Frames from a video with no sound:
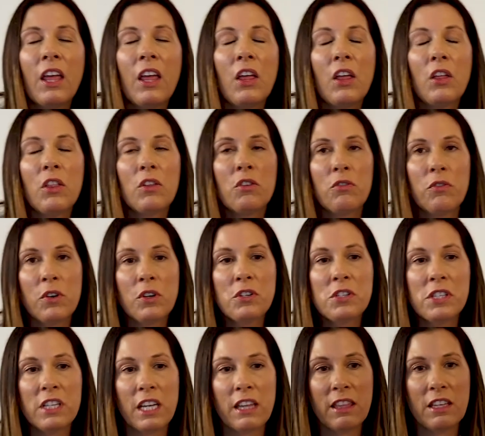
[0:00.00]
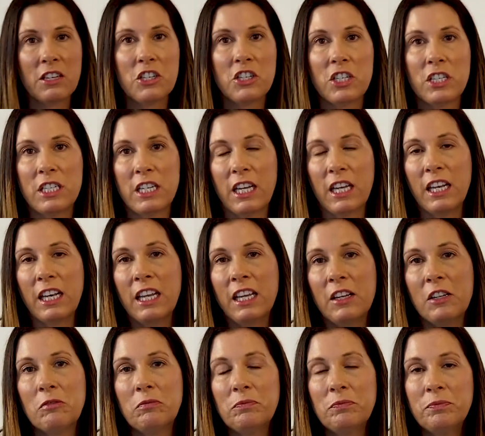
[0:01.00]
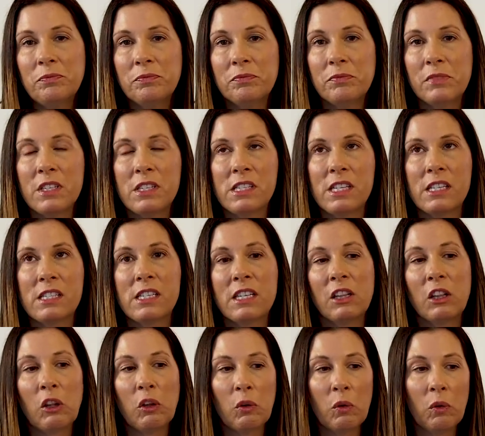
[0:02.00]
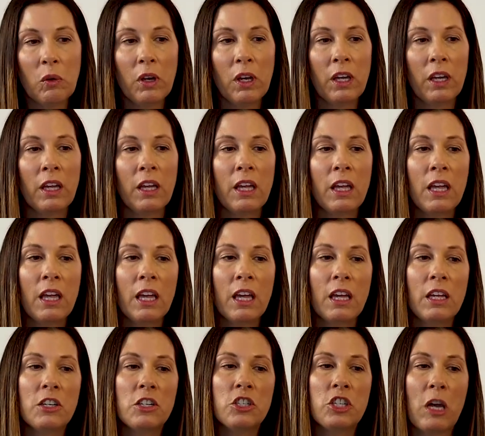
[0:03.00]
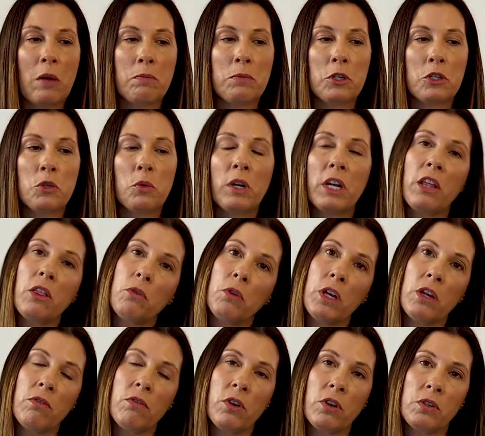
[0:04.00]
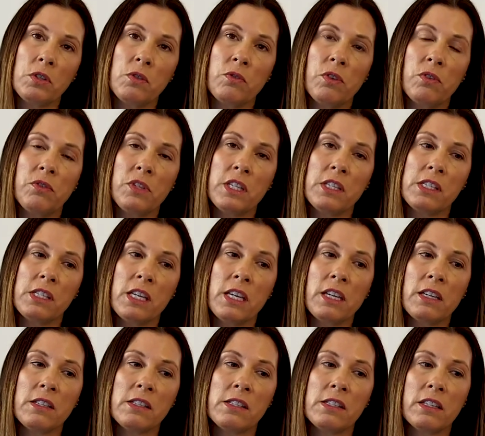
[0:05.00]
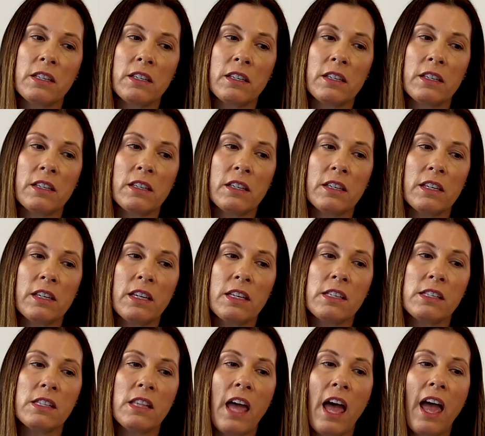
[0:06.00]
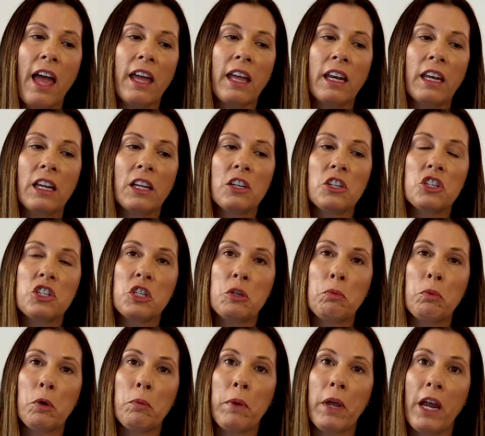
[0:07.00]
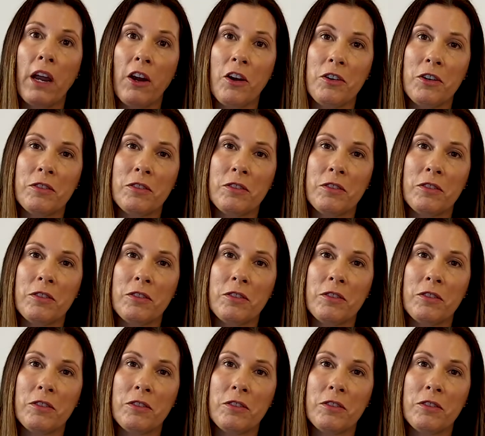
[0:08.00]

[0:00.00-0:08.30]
The first thing that she did, it says in Luke chapter 23, verse 56, is that she prepared.